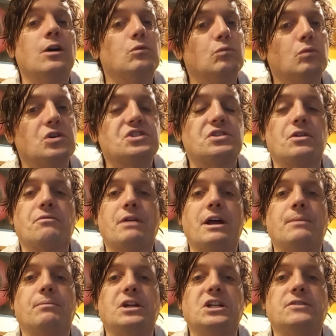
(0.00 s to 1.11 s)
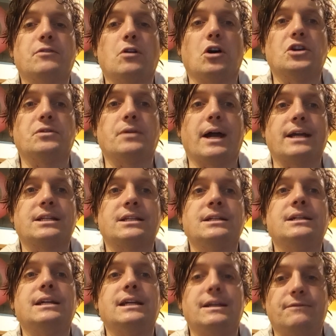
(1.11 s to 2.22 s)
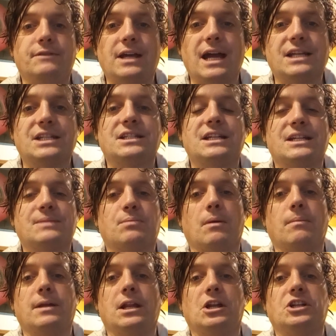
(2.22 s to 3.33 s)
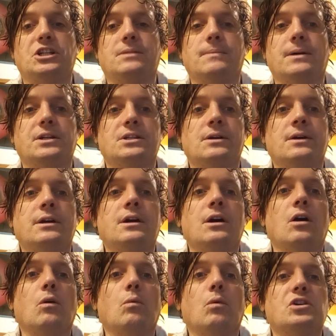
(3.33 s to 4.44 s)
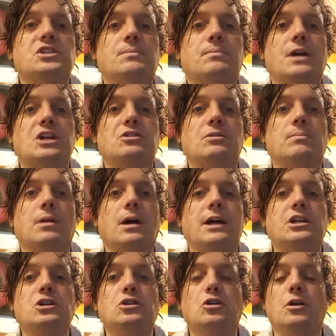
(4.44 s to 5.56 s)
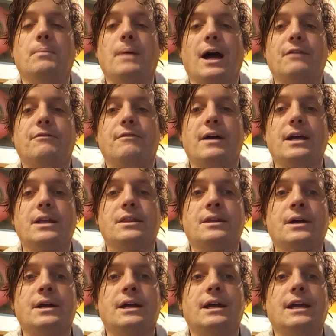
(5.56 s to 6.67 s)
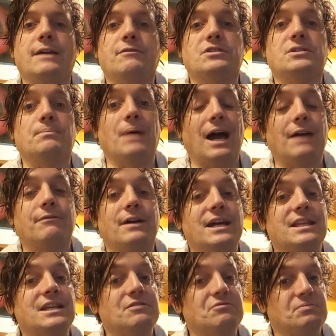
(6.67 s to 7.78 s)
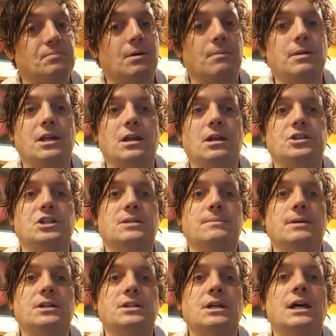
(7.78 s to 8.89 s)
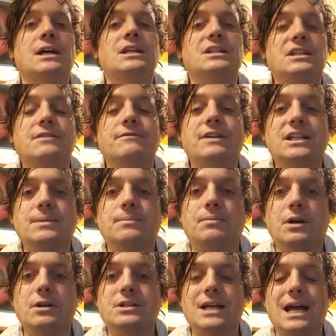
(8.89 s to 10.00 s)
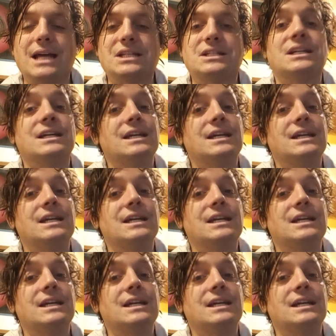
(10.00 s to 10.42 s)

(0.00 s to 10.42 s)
Was there a threat and breach of contract? If yes, it's probably illegitimate. Was the pressure applied in good or bad faith? If it was in bad faith, it was probably legitimate. Did the victim protest?